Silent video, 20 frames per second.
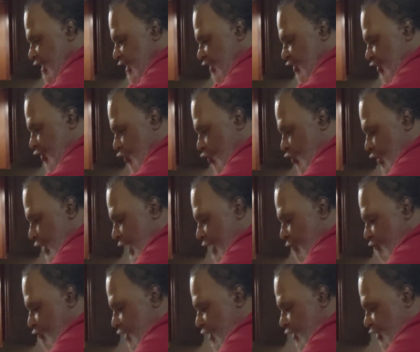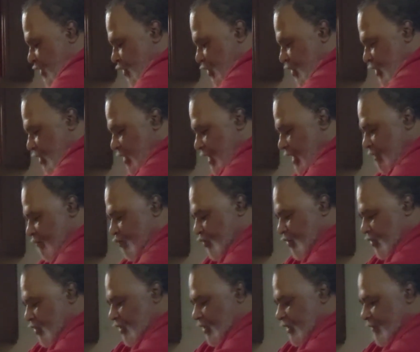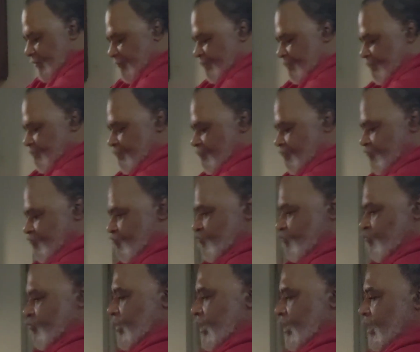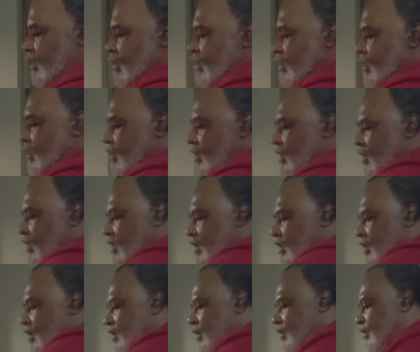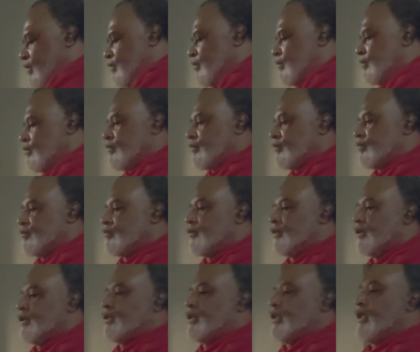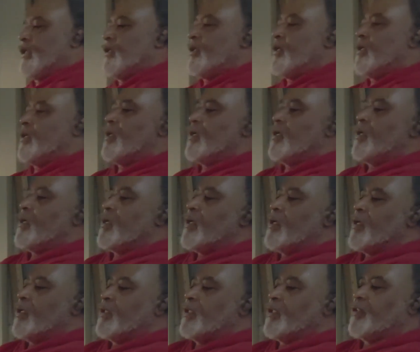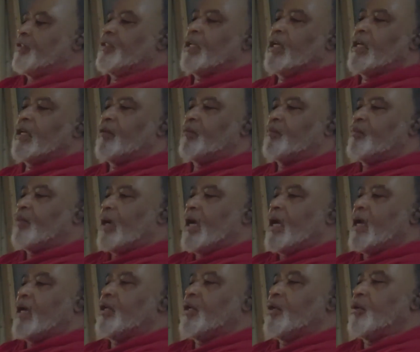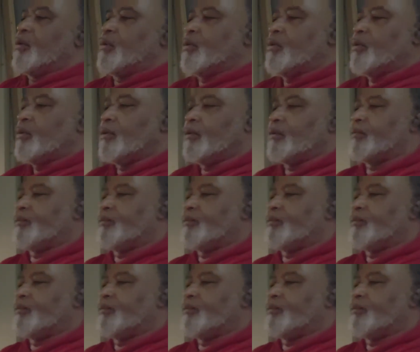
So how much did I put? Let's see. This thing is brand new.